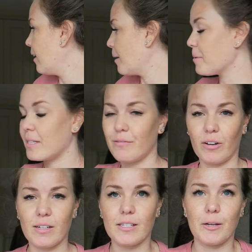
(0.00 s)
Let me see if
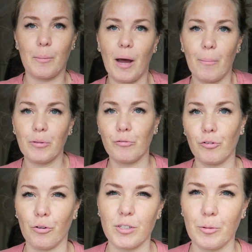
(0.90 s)
I can sit you up on the
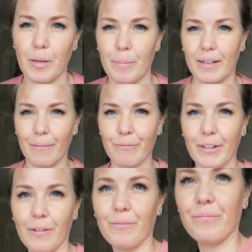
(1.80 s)
floor, because it'll be a bit
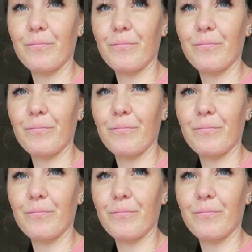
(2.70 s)
comfier.